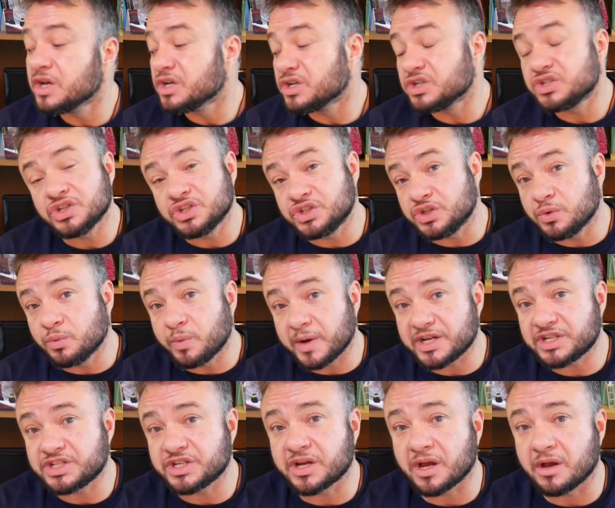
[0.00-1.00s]
should you
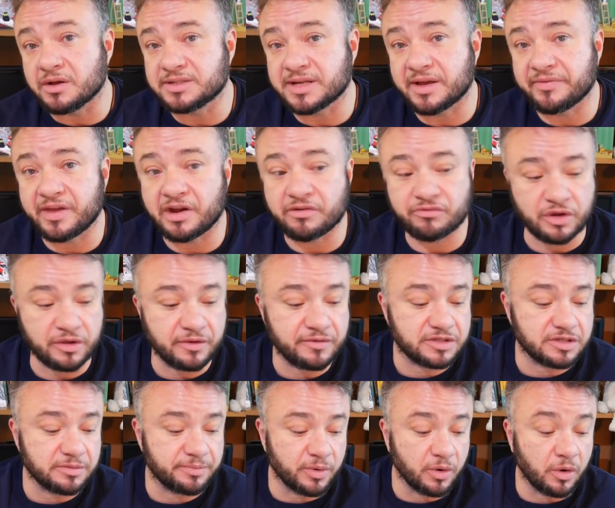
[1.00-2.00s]
wish to go down that route of
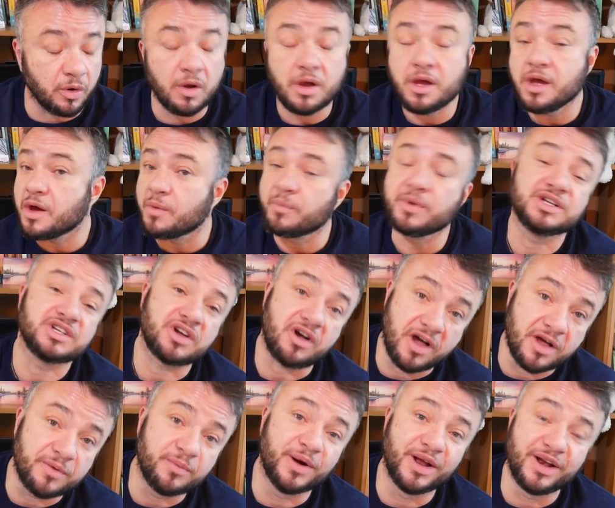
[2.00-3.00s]
support which
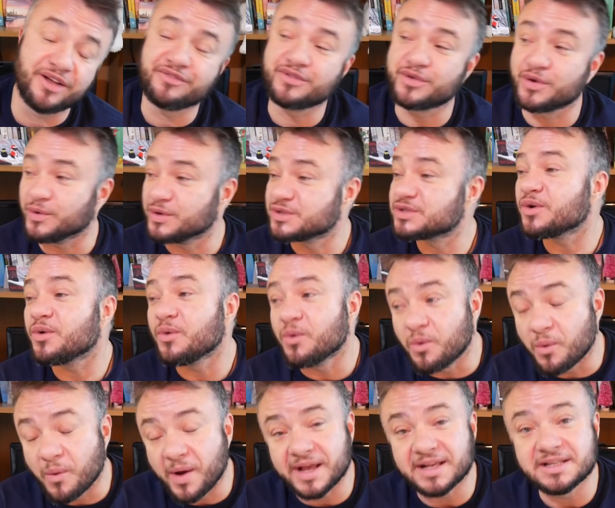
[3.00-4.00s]
i will of course
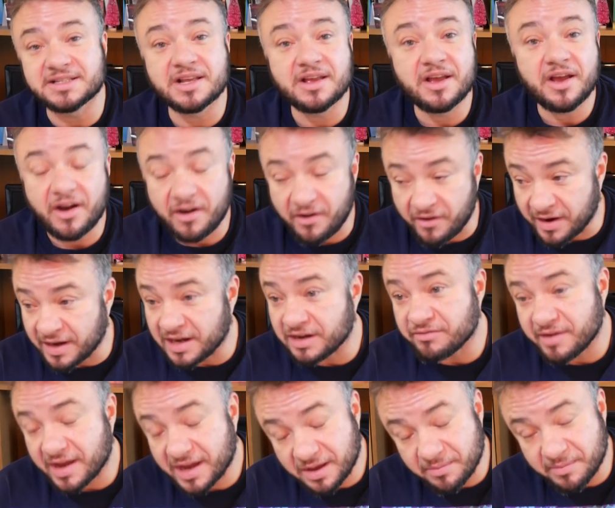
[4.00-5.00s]
always highly
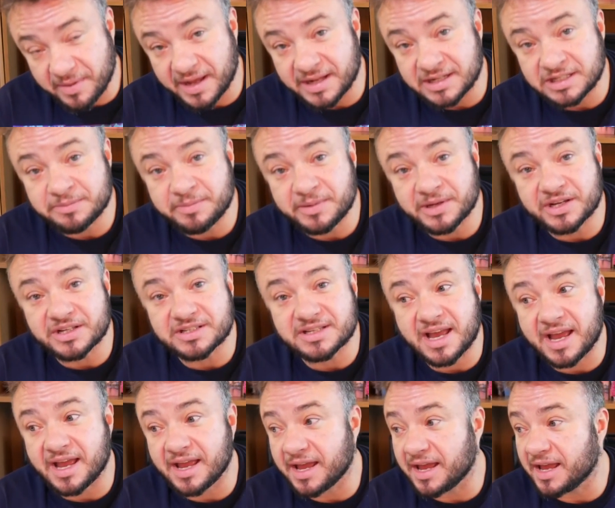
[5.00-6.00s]
recommend because
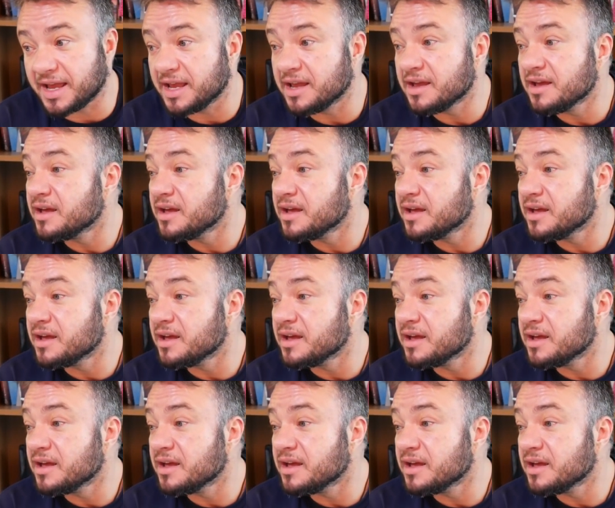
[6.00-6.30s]
aa